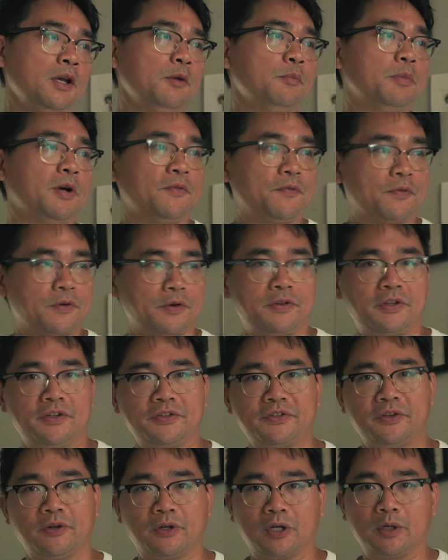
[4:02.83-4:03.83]
But for
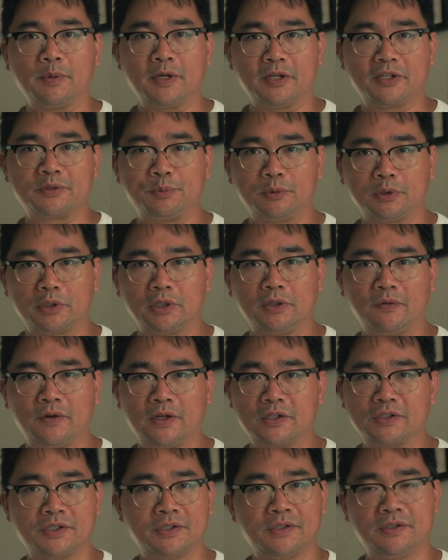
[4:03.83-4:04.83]
this Urban Explorer
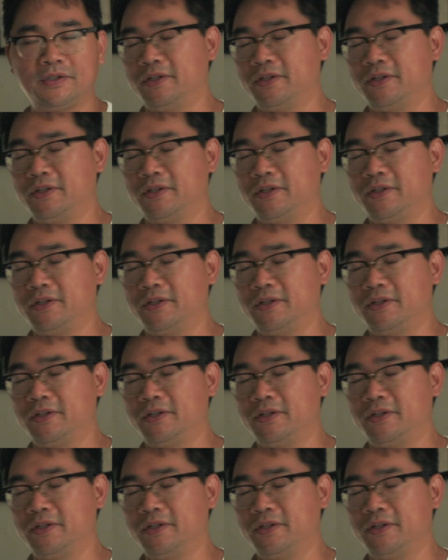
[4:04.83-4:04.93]
version,